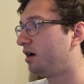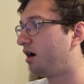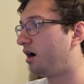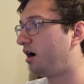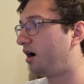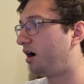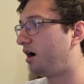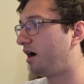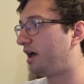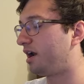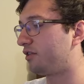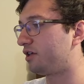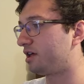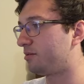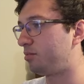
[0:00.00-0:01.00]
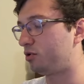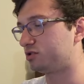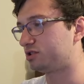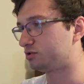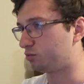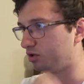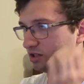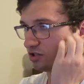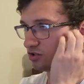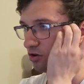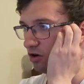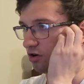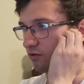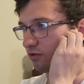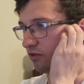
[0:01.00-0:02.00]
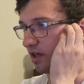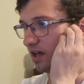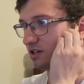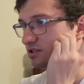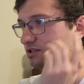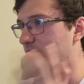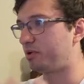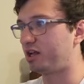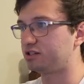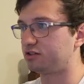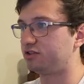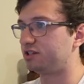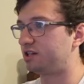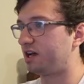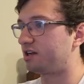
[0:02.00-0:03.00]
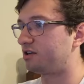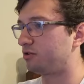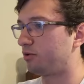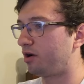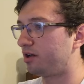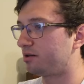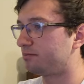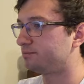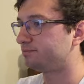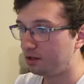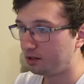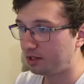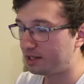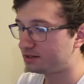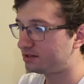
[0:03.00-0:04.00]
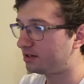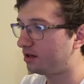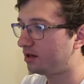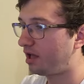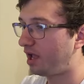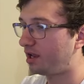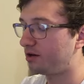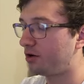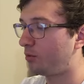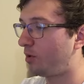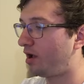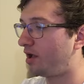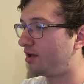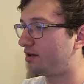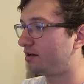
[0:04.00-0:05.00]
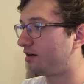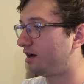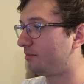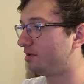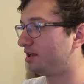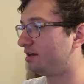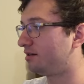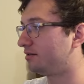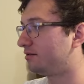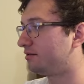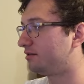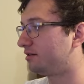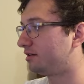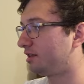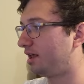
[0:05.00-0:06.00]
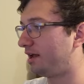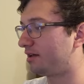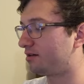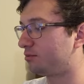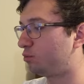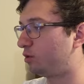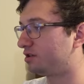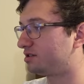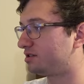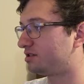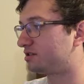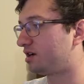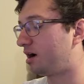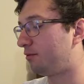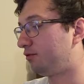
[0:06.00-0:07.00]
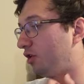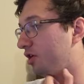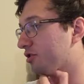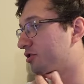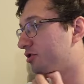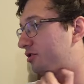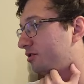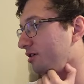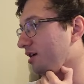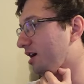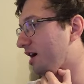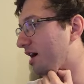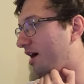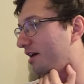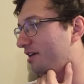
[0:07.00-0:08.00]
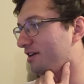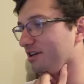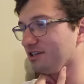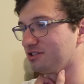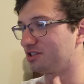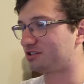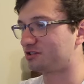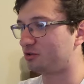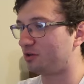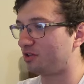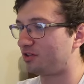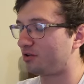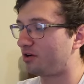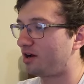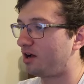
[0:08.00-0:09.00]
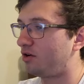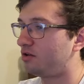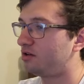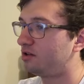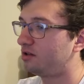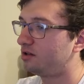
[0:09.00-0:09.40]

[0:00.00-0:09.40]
And I think Impulse is really strong for that. It just depends on the deck you're running. Lancia, ain't no way. I mean, like, what does this stop? Flunder? It just doesn't do anything right now.